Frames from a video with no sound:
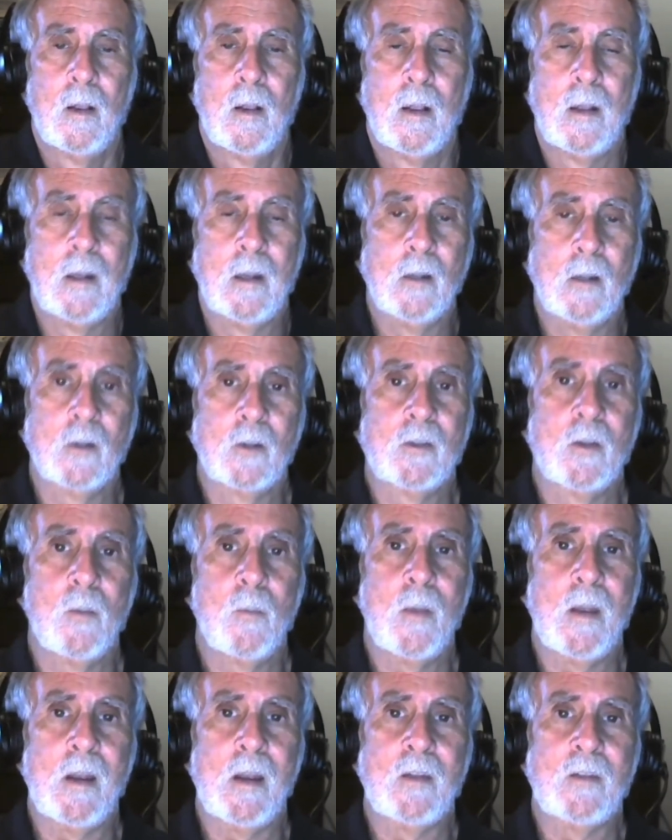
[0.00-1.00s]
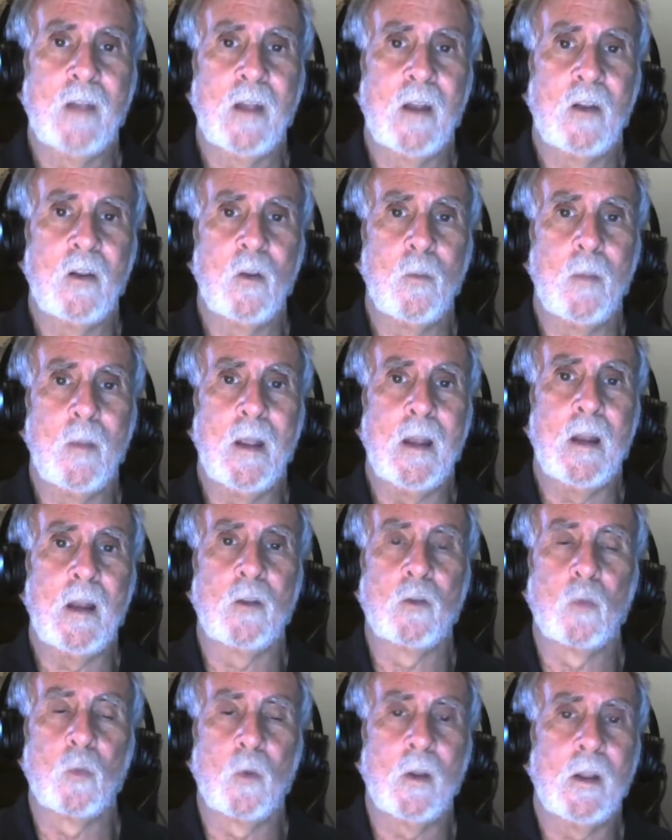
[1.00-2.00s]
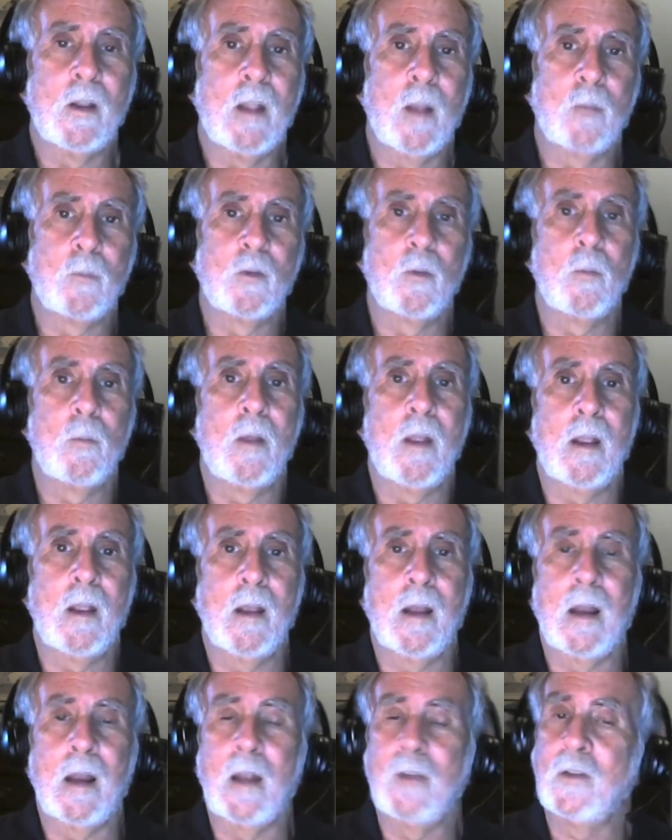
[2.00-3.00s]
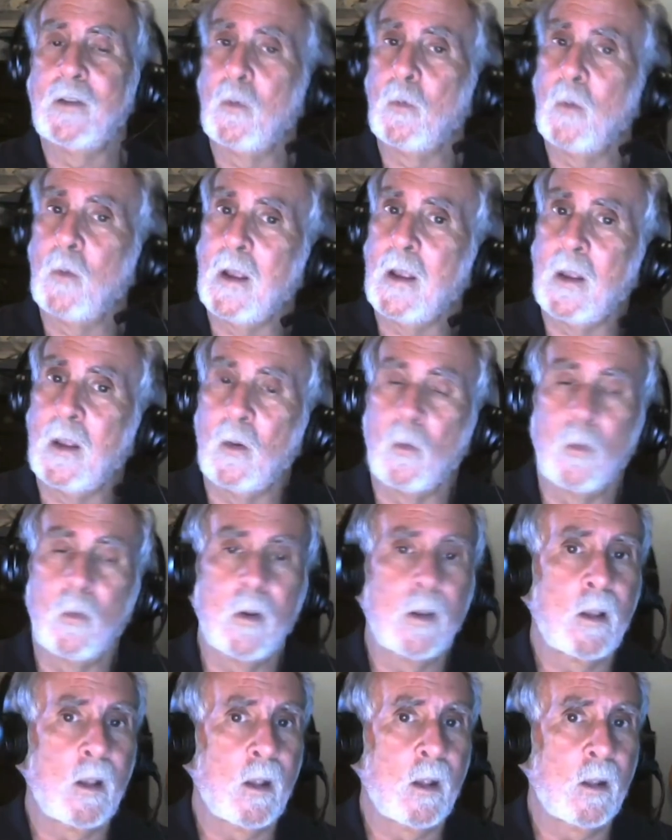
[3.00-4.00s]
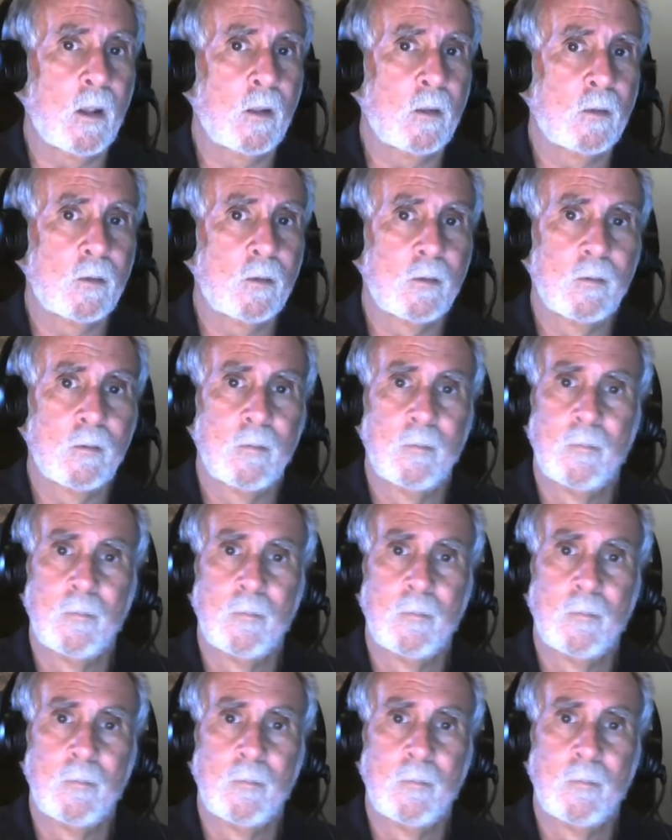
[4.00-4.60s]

and he looked at me and he said, "You mean it's really up to me?" And I said, "Rick, it really is.